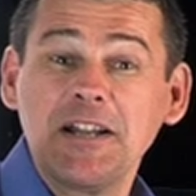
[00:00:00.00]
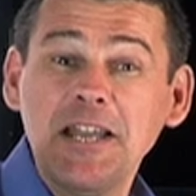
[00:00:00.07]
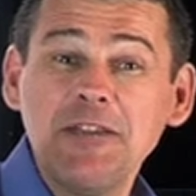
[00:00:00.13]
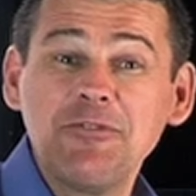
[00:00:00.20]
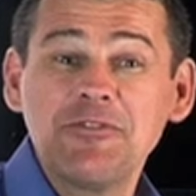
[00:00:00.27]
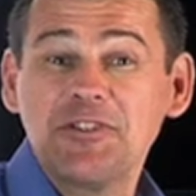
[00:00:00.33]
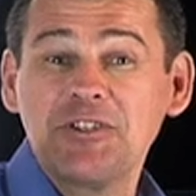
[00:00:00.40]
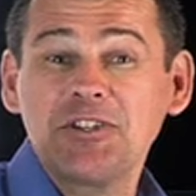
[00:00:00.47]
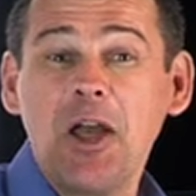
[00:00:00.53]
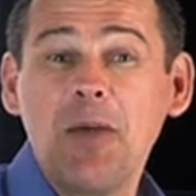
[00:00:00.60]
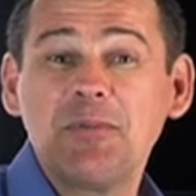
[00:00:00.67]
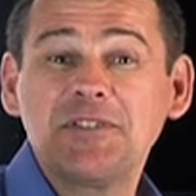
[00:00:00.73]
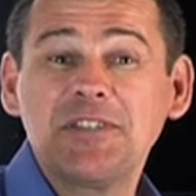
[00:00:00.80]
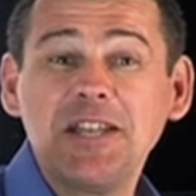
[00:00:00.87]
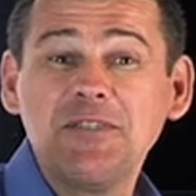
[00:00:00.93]
clearer and
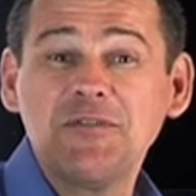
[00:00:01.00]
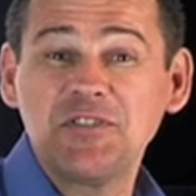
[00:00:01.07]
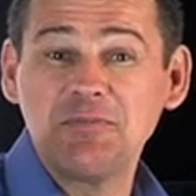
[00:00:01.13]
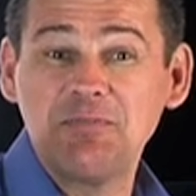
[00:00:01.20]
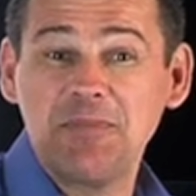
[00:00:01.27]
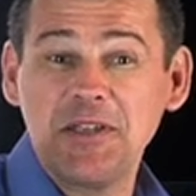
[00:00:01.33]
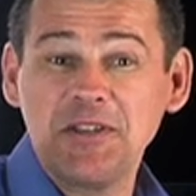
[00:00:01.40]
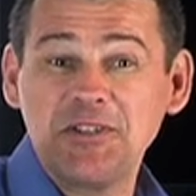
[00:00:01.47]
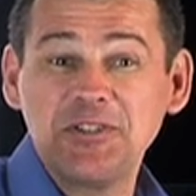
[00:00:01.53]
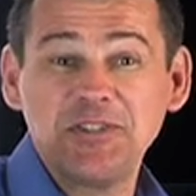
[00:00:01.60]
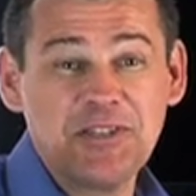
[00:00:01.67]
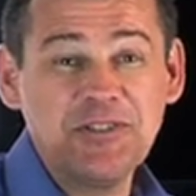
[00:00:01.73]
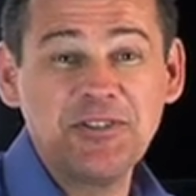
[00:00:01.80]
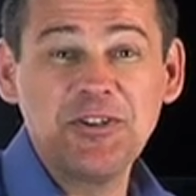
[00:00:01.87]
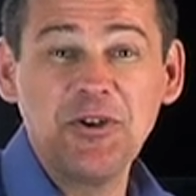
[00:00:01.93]
sharper television pictures
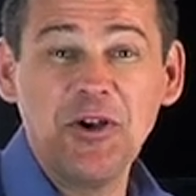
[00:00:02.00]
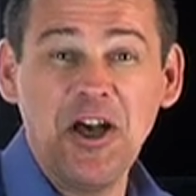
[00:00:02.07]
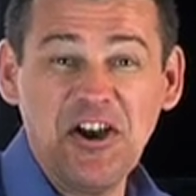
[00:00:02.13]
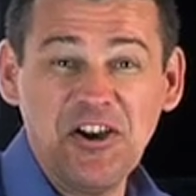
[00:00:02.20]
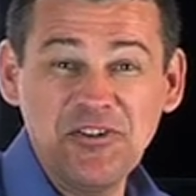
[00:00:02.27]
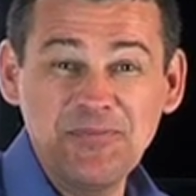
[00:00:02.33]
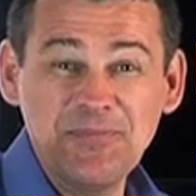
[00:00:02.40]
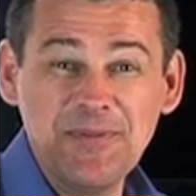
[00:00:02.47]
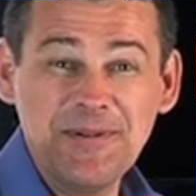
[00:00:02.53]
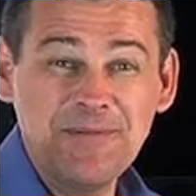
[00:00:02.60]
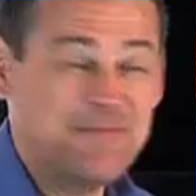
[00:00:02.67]
into your home.